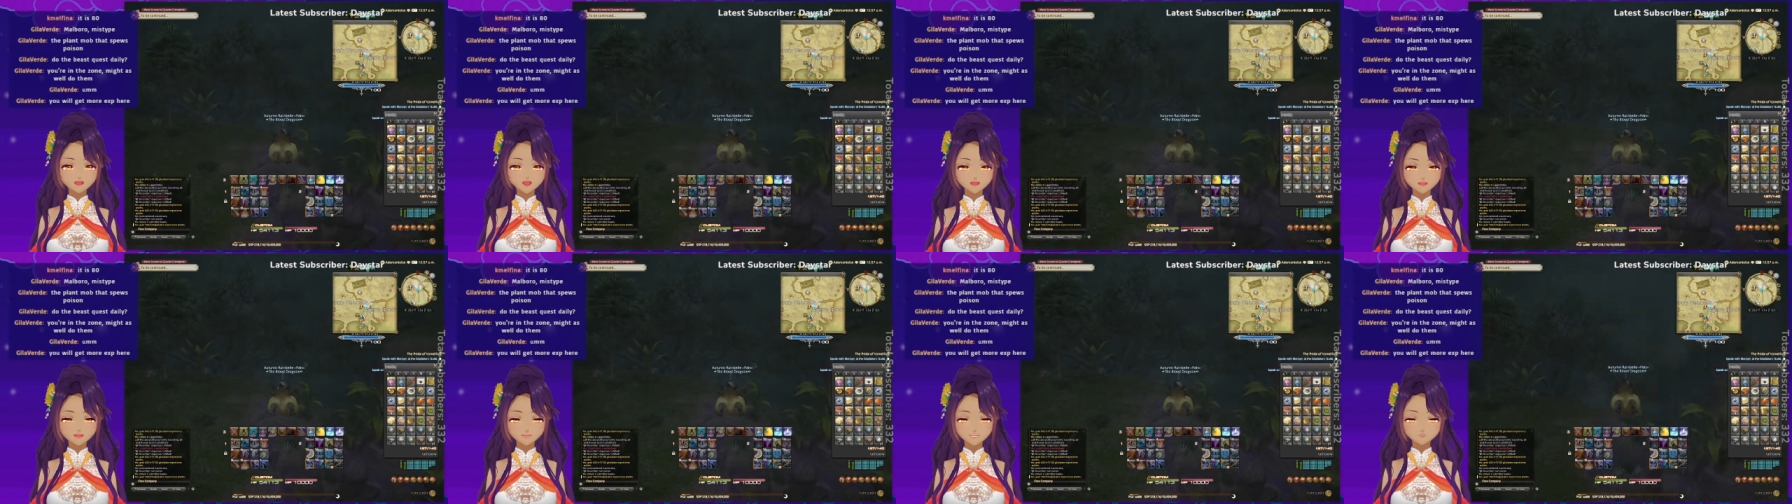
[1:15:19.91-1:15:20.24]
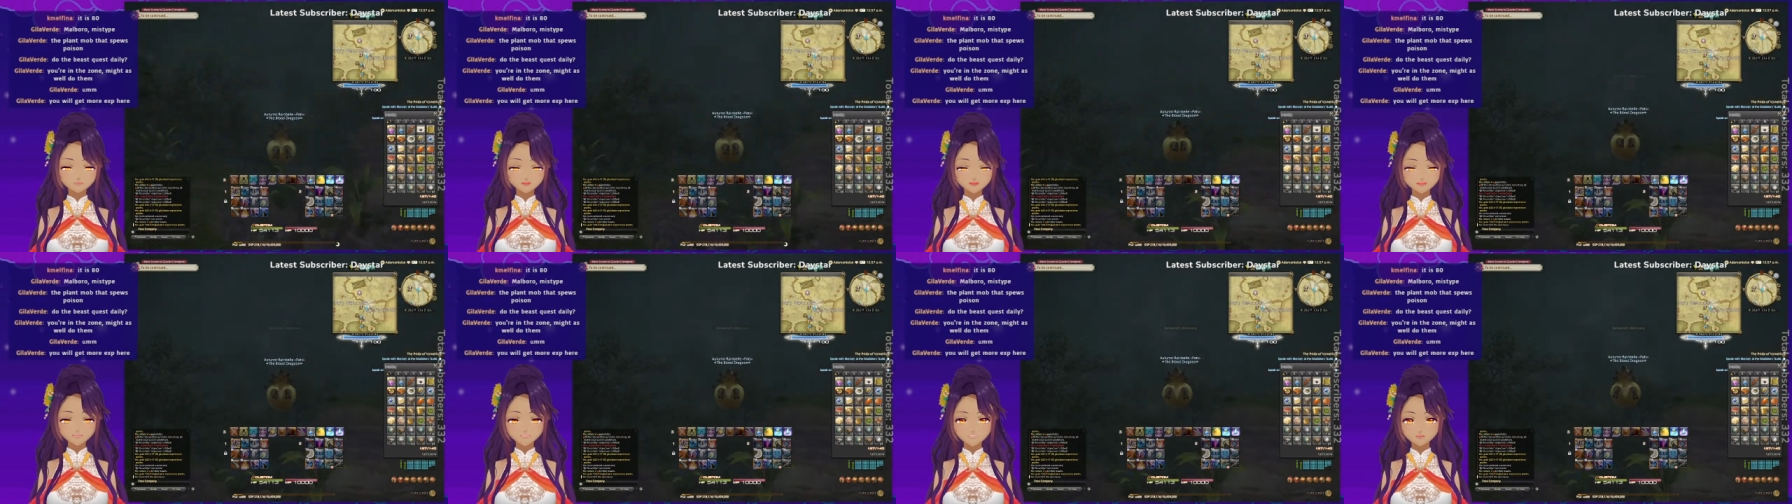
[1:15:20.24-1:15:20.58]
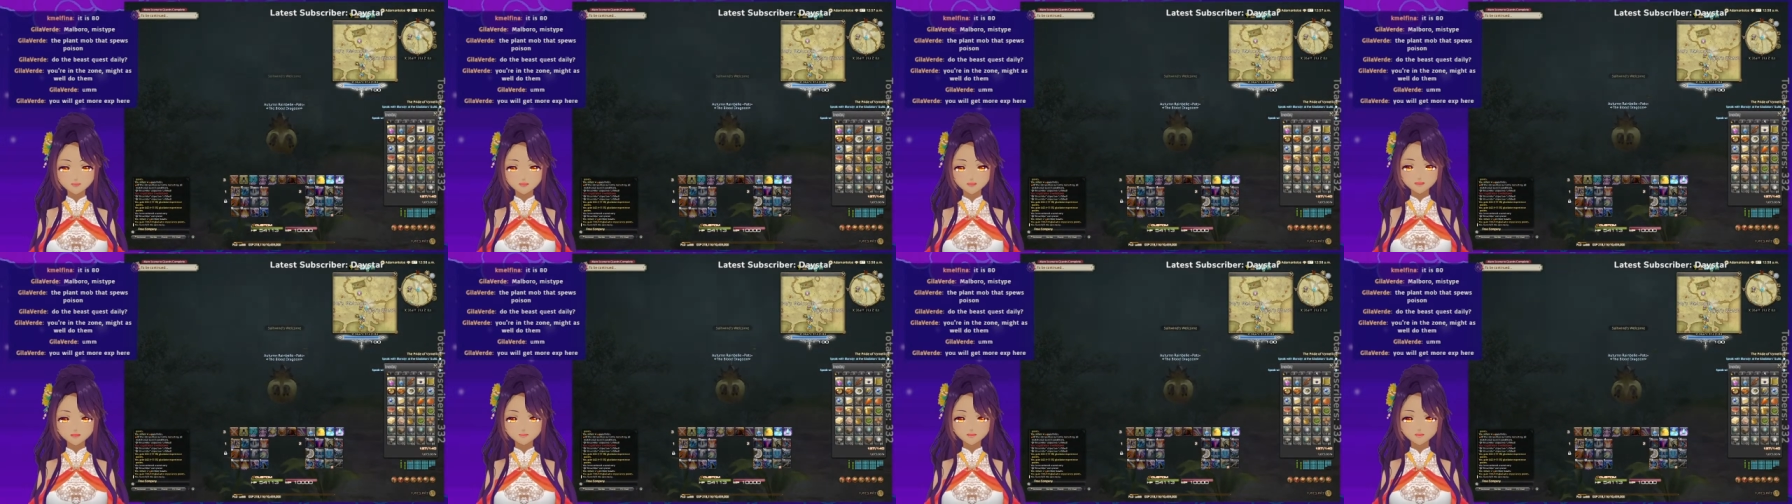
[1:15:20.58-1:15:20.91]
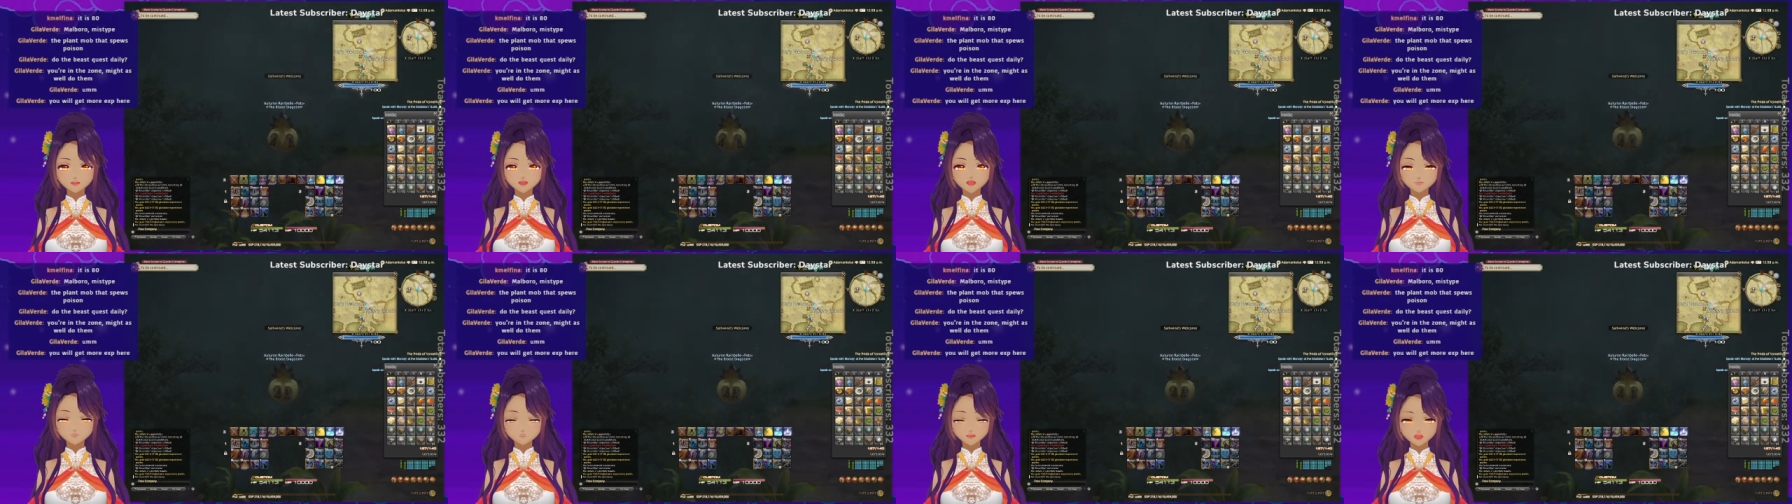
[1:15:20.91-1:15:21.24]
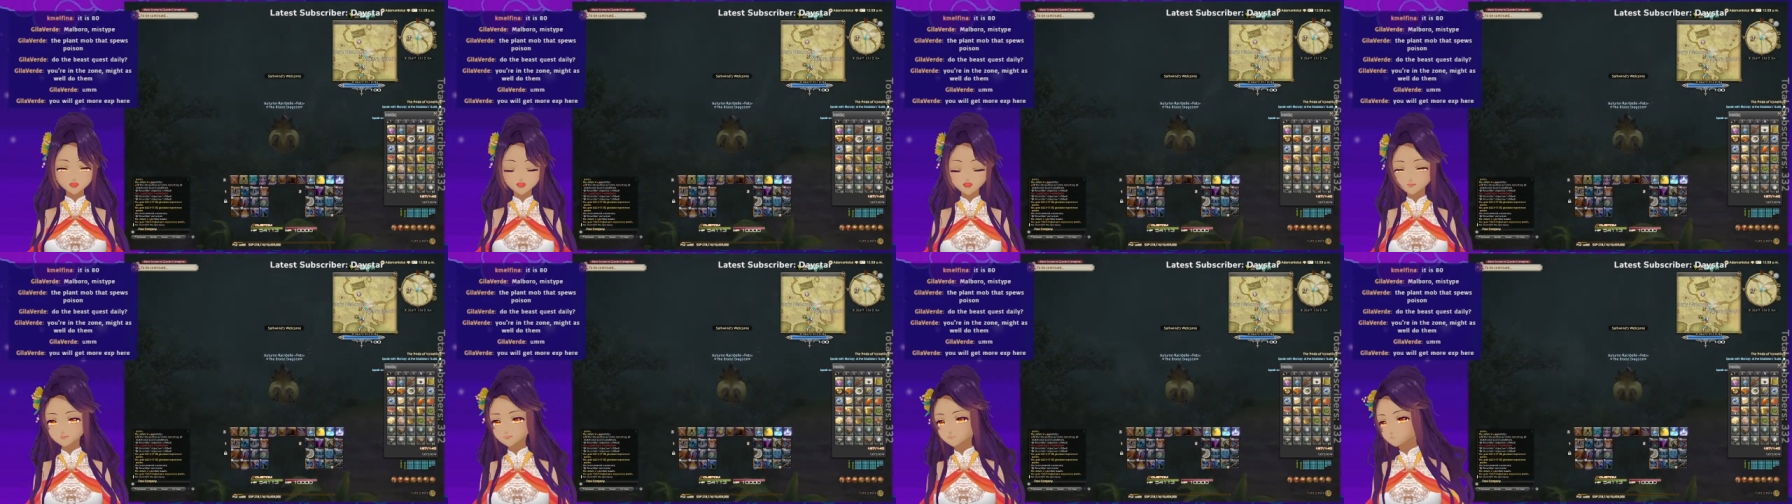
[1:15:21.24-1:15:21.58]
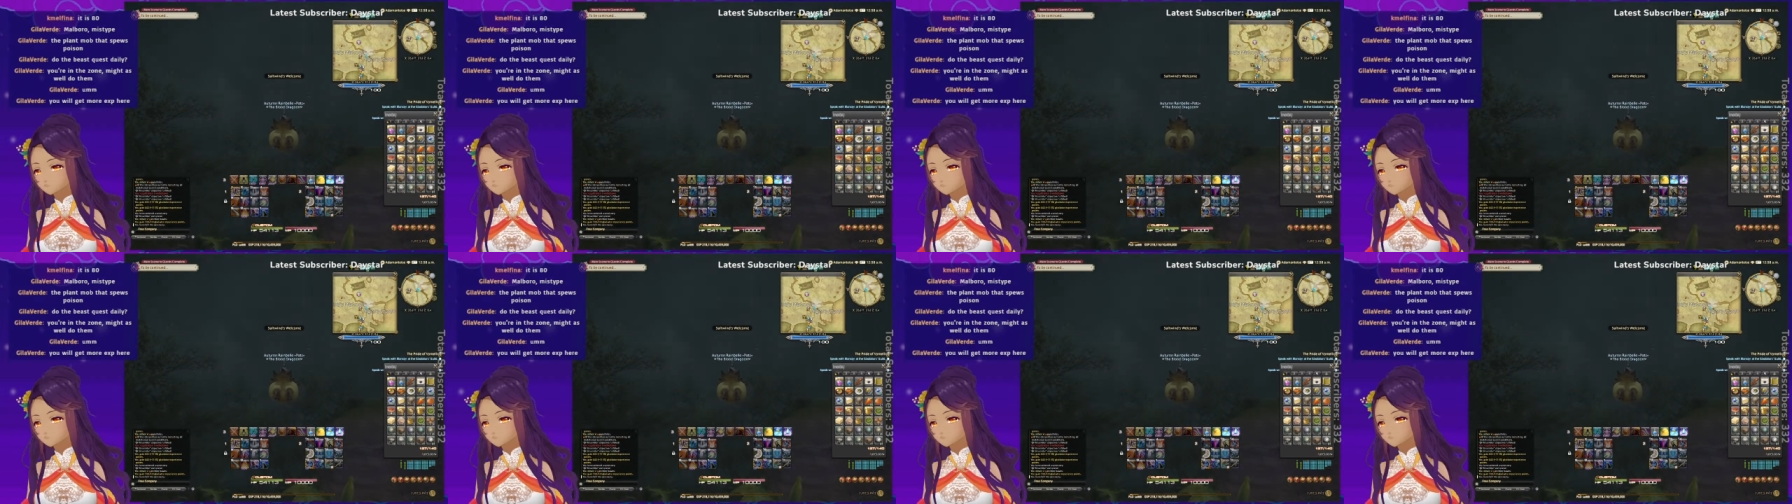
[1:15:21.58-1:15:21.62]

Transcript: I keep forgetting, give a lot.